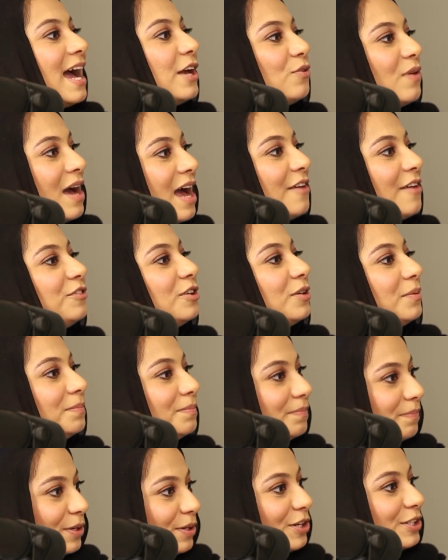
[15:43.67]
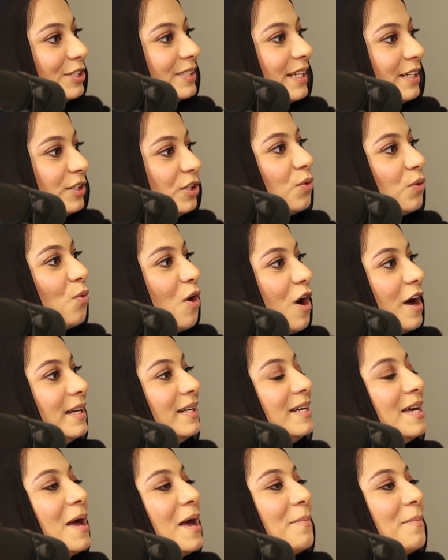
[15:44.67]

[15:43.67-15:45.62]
you have your person, your one,